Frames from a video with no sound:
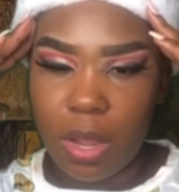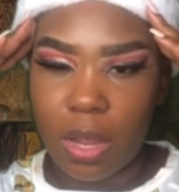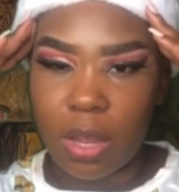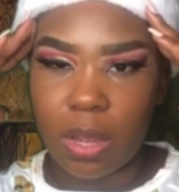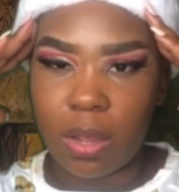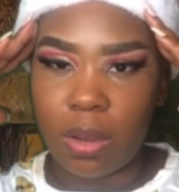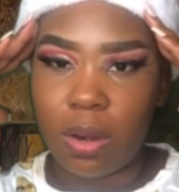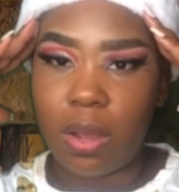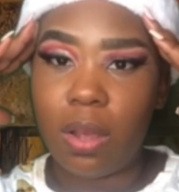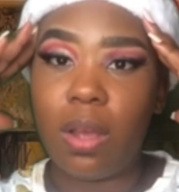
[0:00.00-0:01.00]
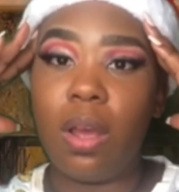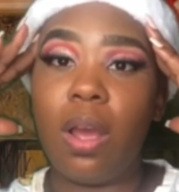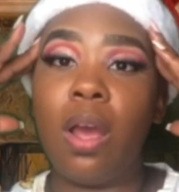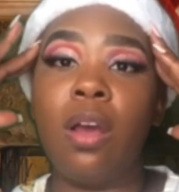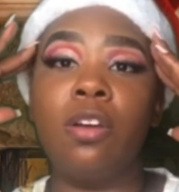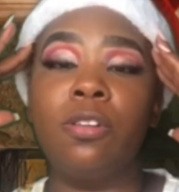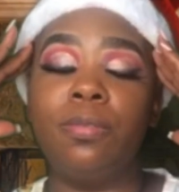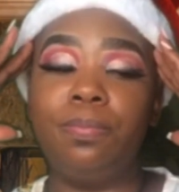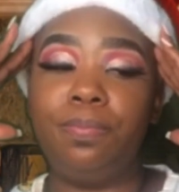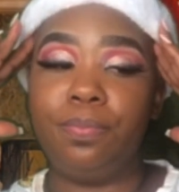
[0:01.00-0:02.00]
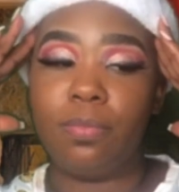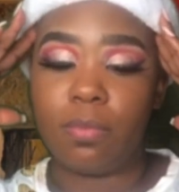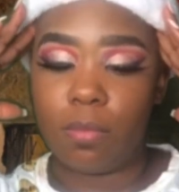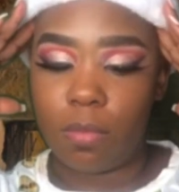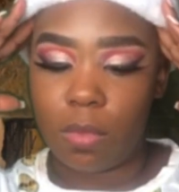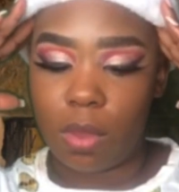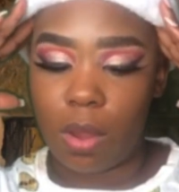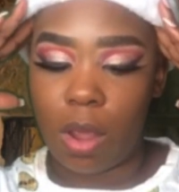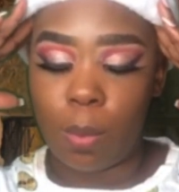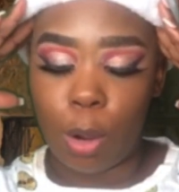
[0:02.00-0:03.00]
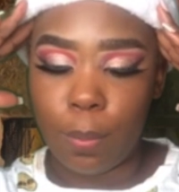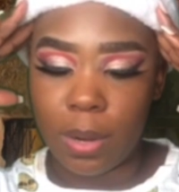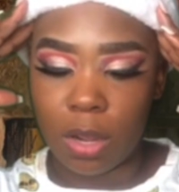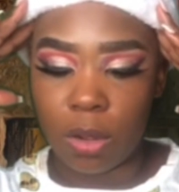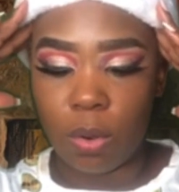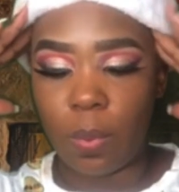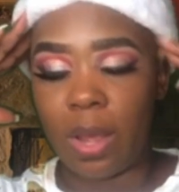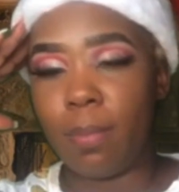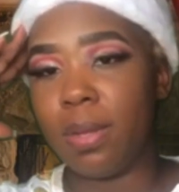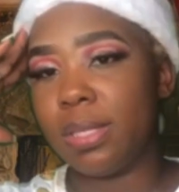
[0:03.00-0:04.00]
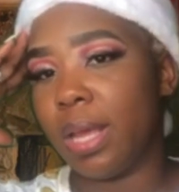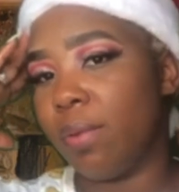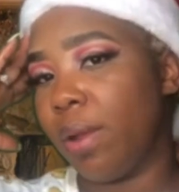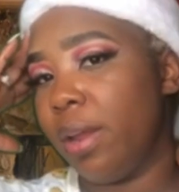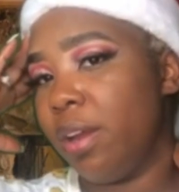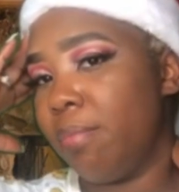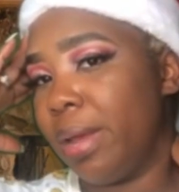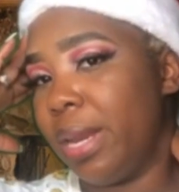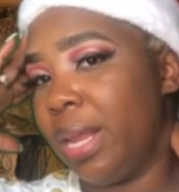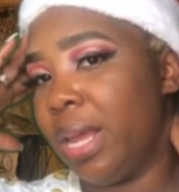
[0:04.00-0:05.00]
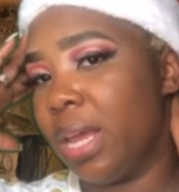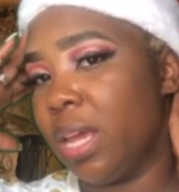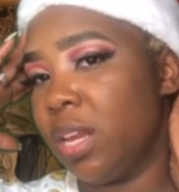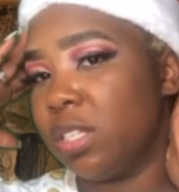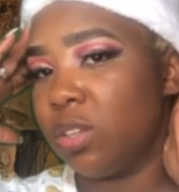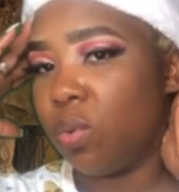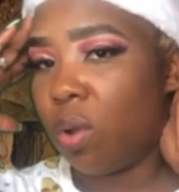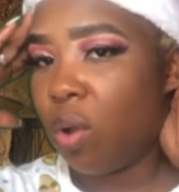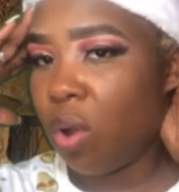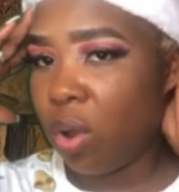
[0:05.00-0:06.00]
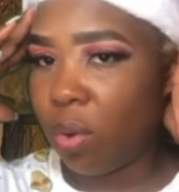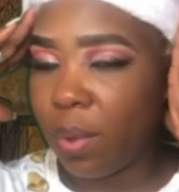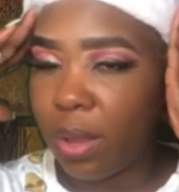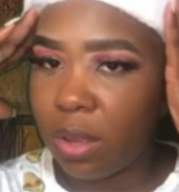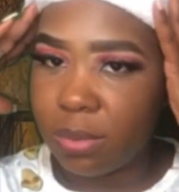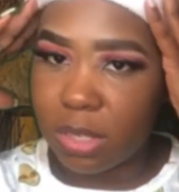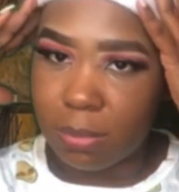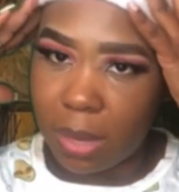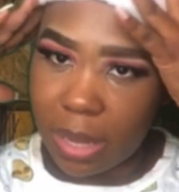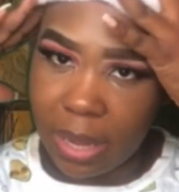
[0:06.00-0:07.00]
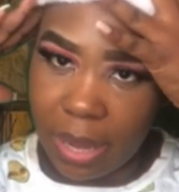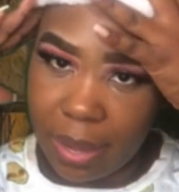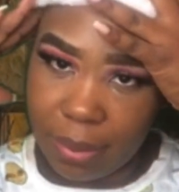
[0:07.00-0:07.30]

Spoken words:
And I'm hoping to go away, but it's like right here in my neck and it's going all the way up to my head.